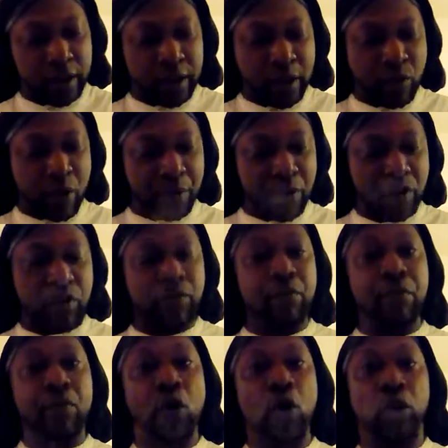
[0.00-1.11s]
the weapon of
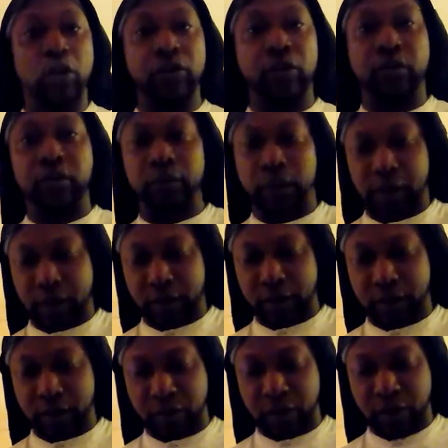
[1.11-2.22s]
boredom
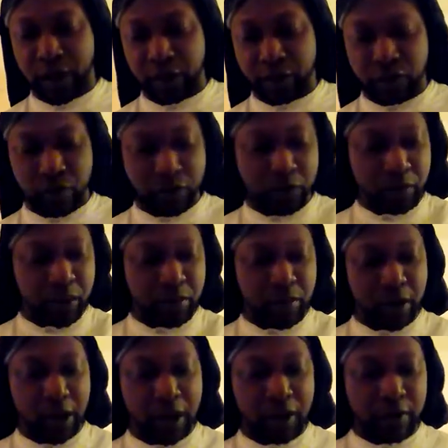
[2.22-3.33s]
to catch those
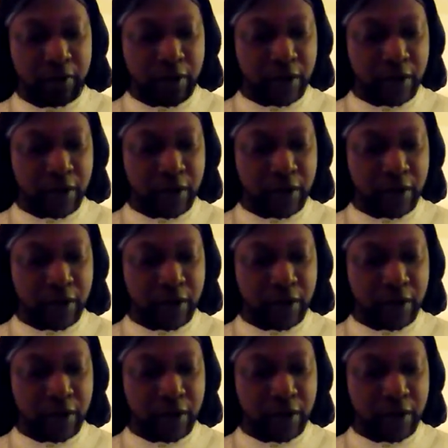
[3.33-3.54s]
people out.